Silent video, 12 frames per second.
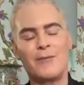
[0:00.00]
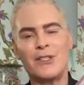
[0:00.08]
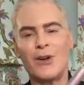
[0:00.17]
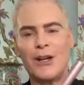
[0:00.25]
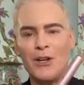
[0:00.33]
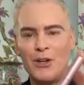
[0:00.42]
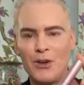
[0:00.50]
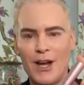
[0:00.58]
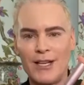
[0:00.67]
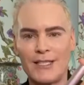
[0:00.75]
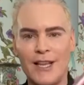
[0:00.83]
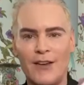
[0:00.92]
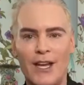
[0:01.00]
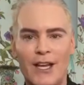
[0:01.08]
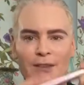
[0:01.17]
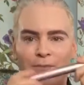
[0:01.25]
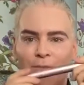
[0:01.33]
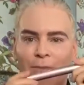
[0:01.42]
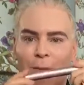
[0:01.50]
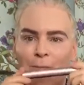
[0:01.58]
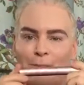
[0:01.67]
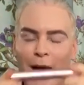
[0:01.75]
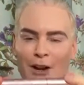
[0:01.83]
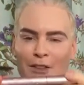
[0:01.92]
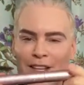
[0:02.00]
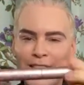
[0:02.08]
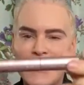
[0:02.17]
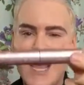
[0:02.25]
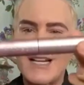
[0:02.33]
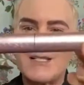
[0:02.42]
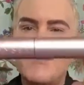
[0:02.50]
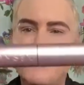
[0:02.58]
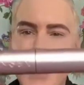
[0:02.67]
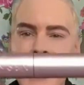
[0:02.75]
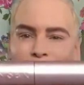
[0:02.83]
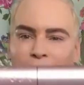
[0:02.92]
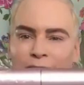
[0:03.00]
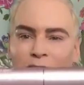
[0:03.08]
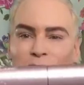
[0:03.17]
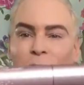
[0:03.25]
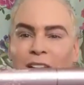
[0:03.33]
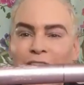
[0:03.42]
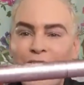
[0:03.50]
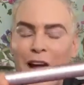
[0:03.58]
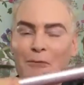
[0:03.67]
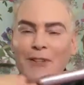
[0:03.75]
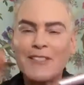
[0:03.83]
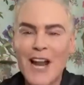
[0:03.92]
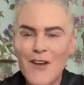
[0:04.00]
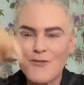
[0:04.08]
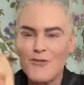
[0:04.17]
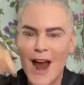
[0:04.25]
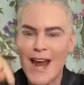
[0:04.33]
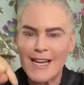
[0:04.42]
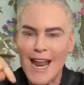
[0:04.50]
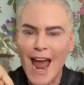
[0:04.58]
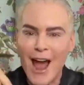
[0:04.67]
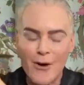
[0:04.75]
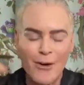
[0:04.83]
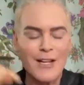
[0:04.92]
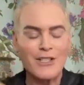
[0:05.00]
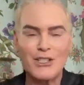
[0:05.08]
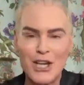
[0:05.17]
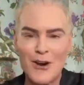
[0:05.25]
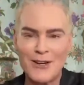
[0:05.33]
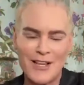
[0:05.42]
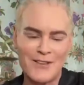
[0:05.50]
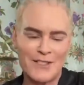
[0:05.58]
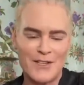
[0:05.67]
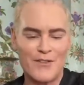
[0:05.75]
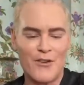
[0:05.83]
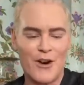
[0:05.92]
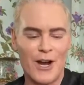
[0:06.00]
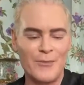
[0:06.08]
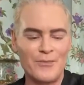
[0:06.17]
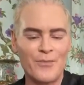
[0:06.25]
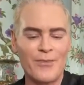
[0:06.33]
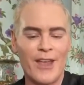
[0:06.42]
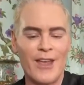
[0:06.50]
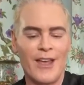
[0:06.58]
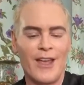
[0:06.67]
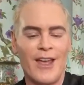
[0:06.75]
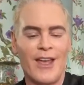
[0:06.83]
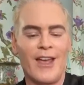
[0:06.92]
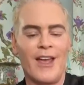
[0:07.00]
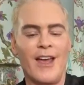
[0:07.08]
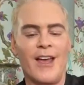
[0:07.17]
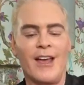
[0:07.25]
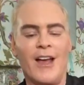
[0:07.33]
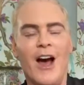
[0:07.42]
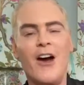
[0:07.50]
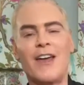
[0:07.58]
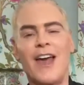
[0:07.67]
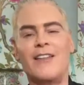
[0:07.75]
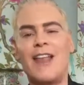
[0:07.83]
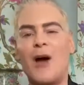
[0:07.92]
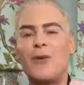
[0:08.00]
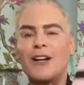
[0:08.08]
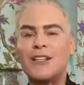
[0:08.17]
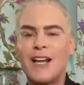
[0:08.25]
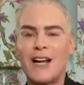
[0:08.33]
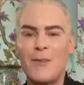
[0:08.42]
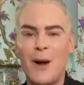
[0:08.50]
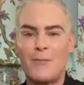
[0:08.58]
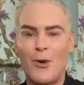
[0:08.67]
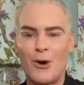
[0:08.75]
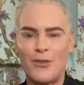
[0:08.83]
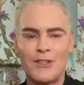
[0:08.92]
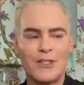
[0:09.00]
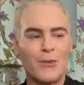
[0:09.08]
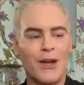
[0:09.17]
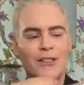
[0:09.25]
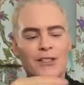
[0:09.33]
So I know you guys love it. Better Than Sex, baby, 25% off right now. Jared Loves Sephora. Okay, now we're gonna talk about Born This Way.